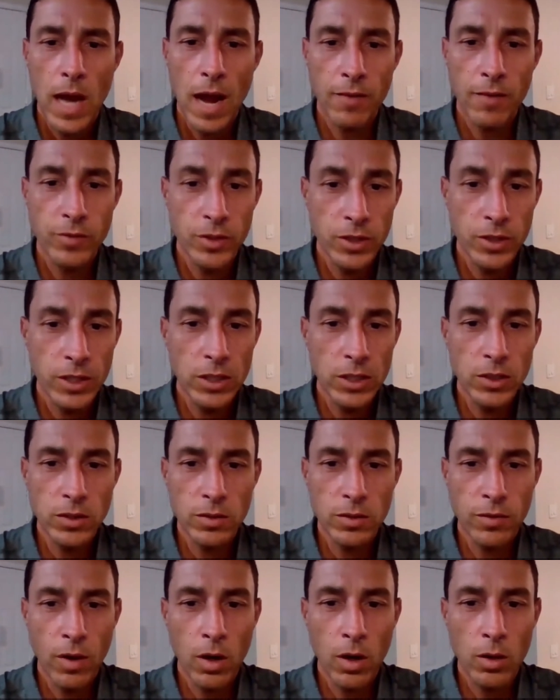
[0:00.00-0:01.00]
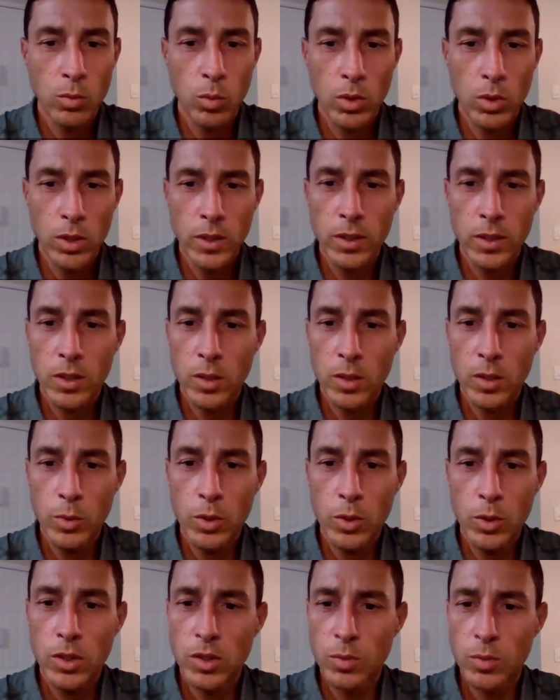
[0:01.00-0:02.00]
After years of hard work and
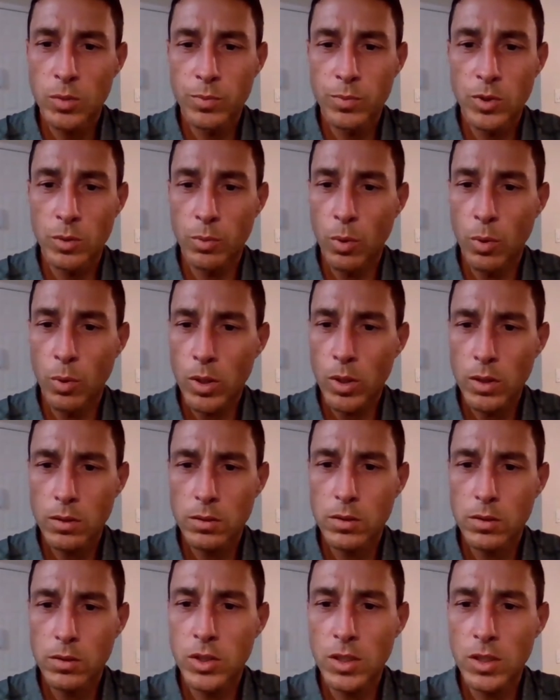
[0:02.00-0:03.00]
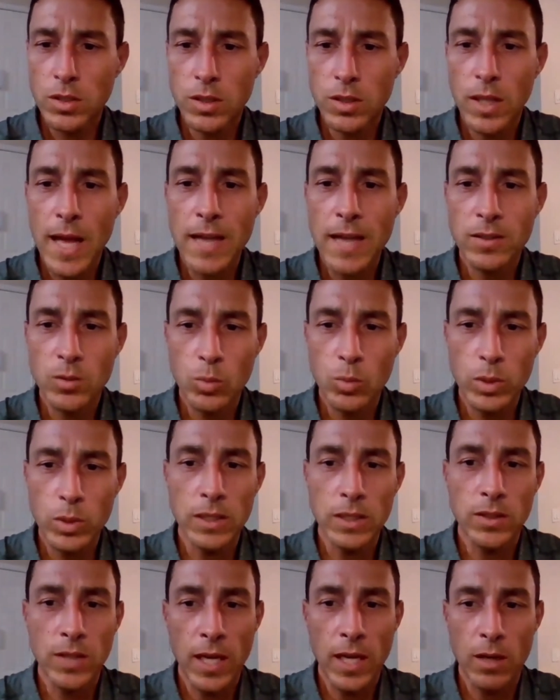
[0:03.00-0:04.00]
community support, just last
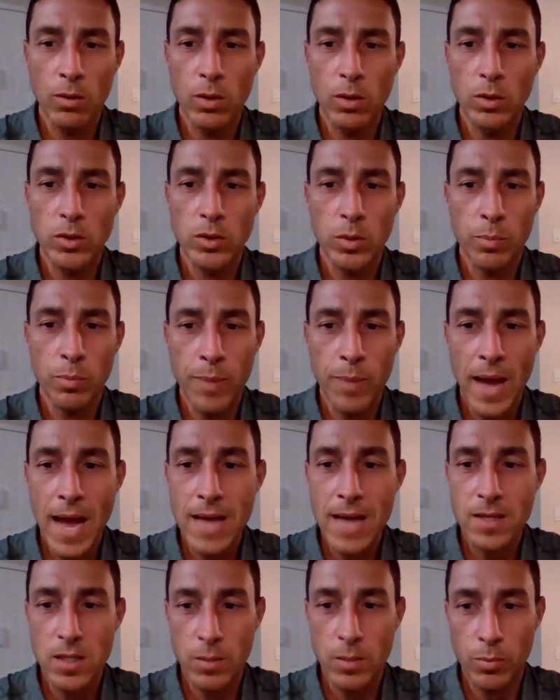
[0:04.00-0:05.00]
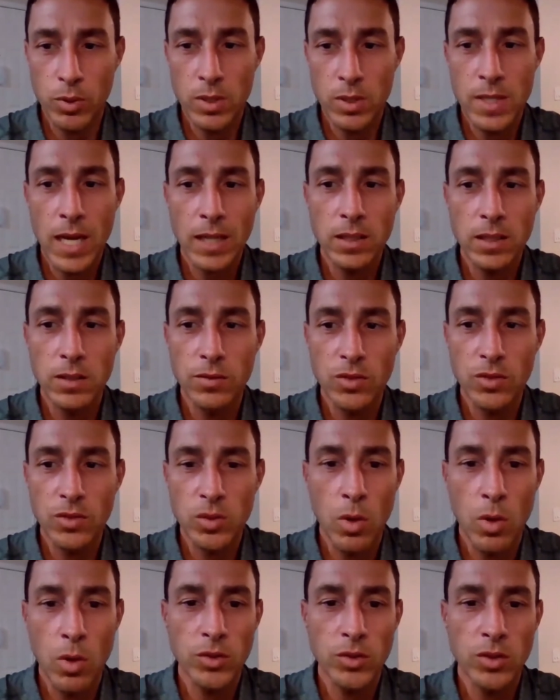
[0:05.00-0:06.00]
week, Santa Rosa passed a protective
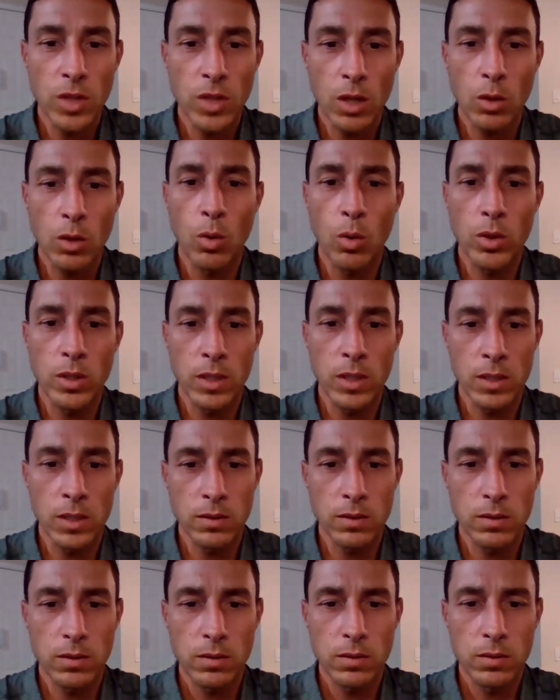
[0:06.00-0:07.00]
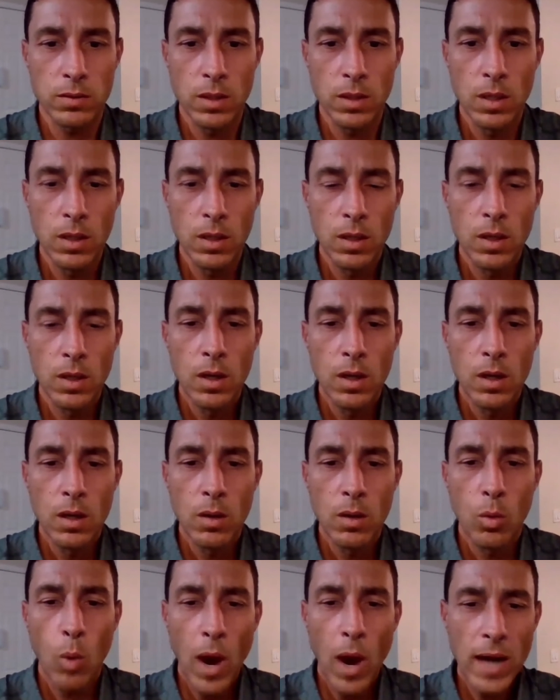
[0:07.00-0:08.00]
small cell ordinance.
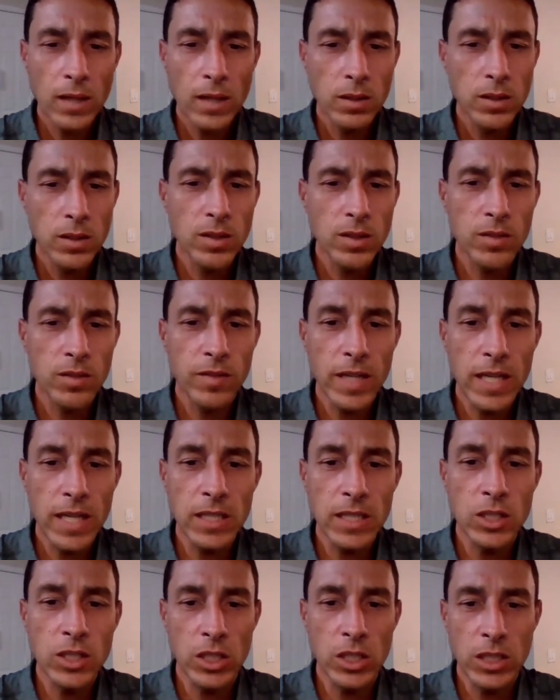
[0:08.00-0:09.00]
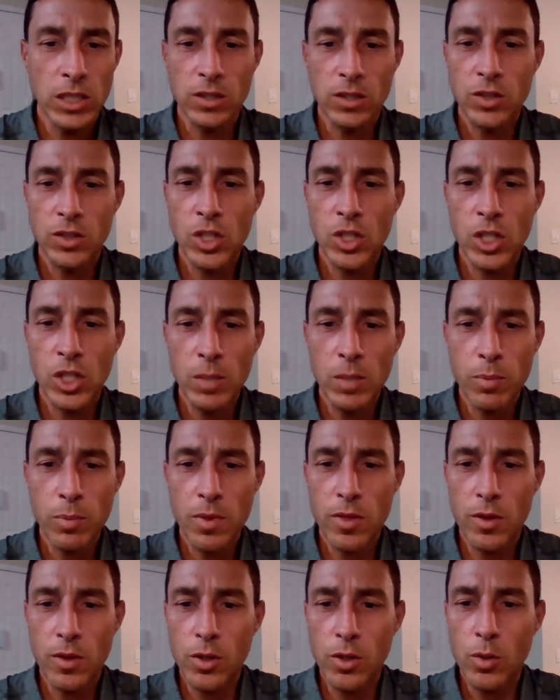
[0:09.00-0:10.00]
Wireless of any G is cheap,
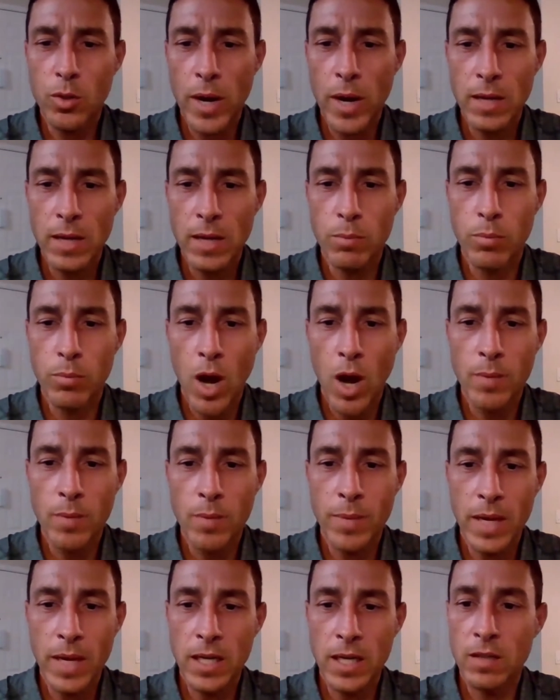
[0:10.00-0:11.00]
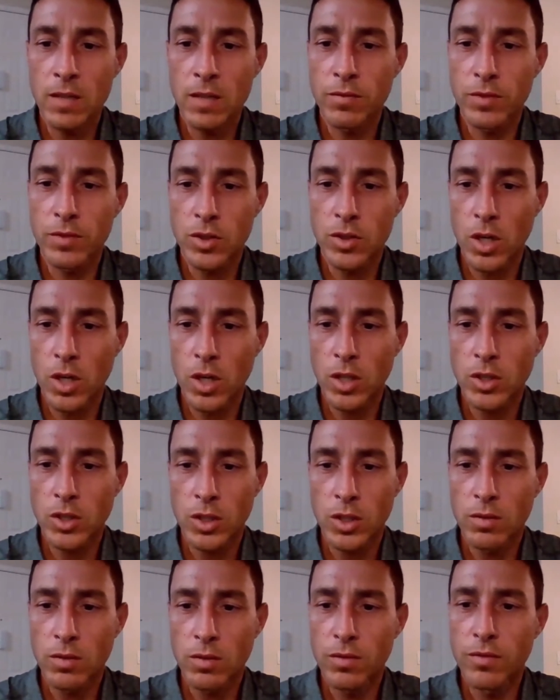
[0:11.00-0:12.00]
third-rate broadband
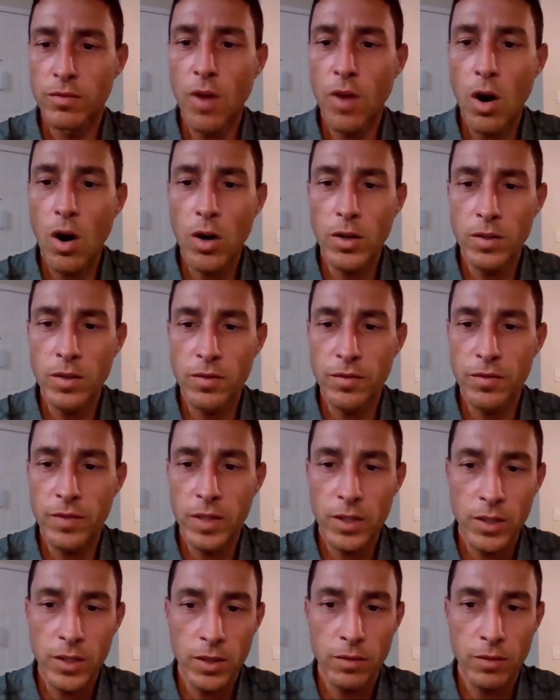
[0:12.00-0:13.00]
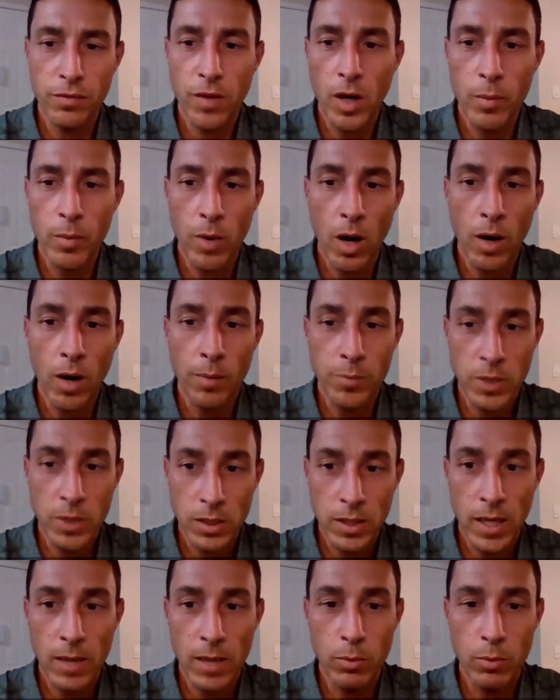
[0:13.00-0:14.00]
infrastructure, far inferior to fiber
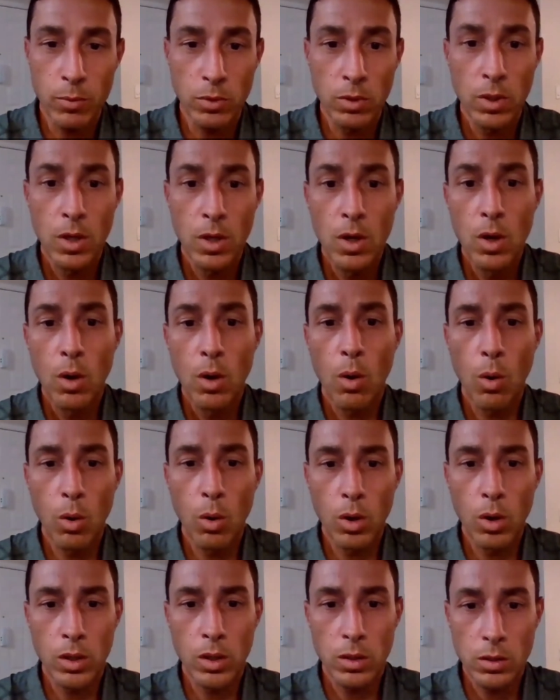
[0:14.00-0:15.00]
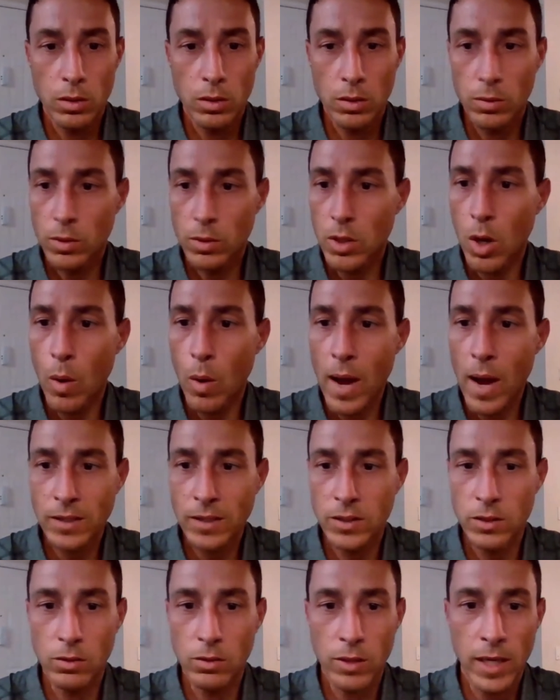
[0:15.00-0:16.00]
optic cable or
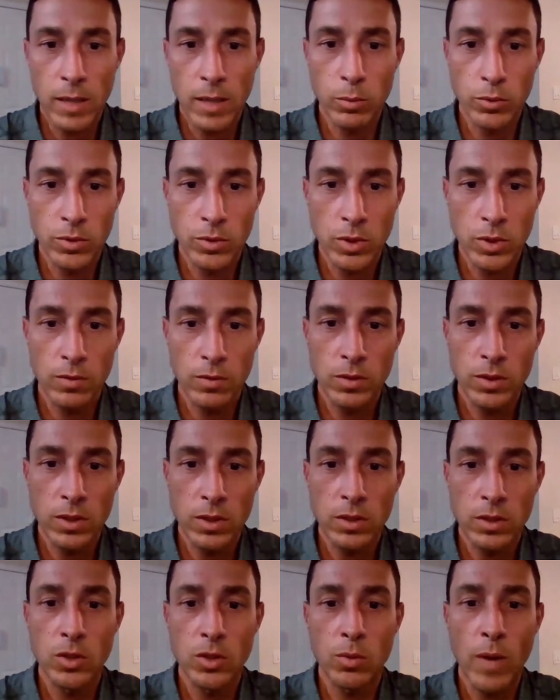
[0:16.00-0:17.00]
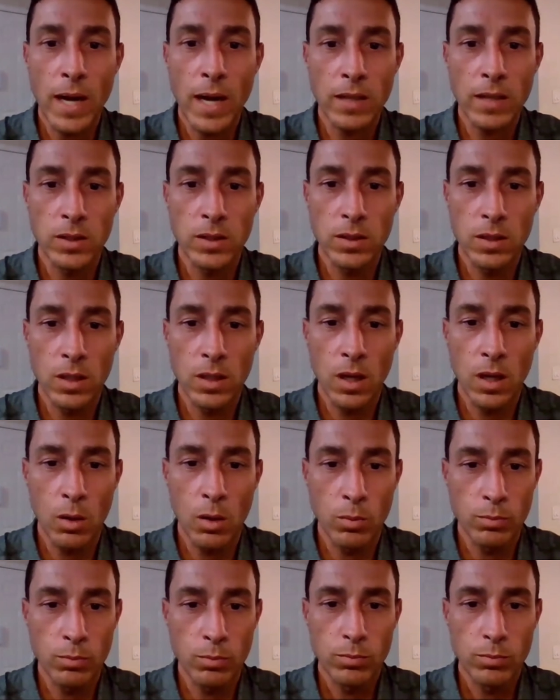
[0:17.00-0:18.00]
coaxial cable services directly to the
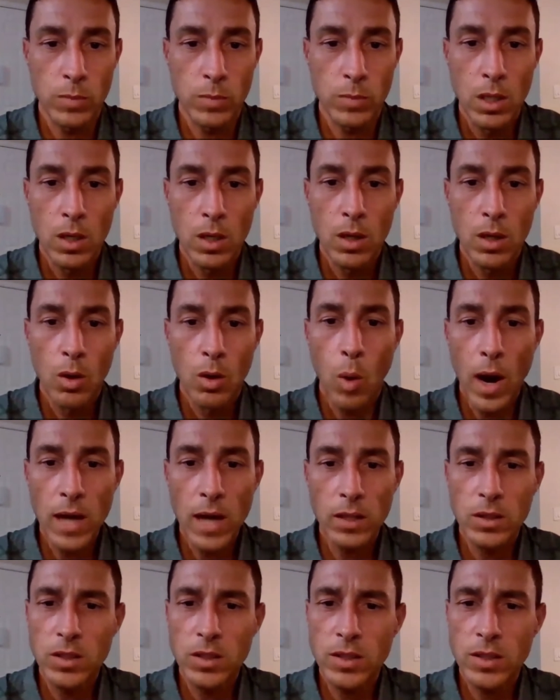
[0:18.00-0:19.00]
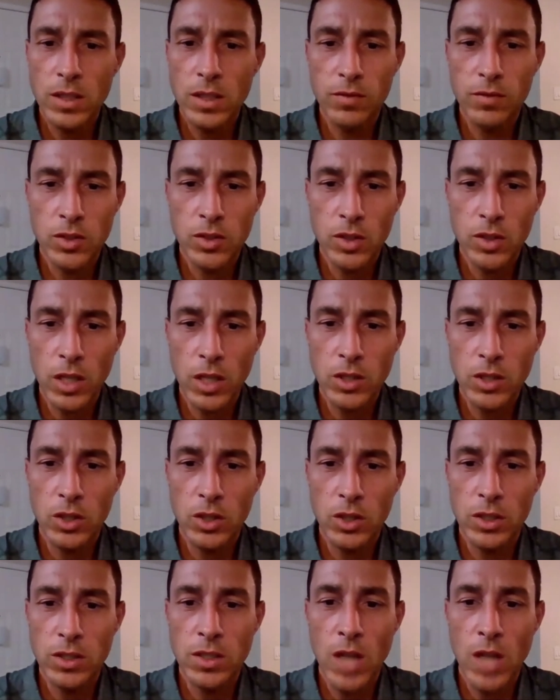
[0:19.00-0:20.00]
home. Wireless
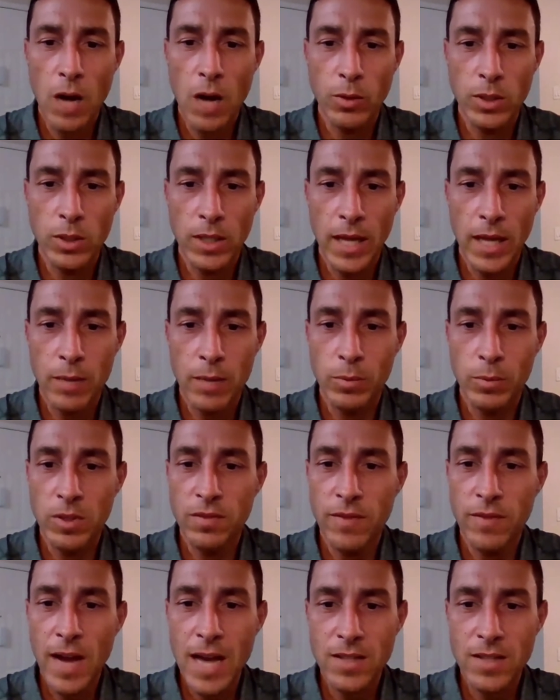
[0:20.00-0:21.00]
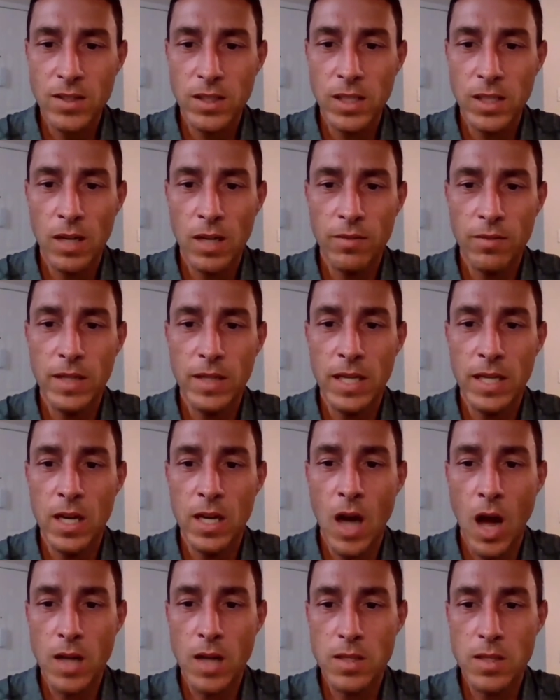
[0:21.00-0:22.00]
infrastructure is not reliably fast enough
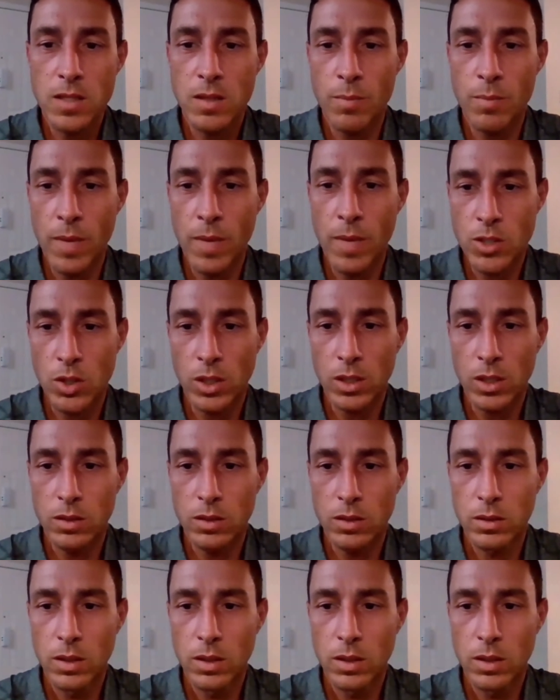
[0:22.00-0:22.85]
and not symmetric,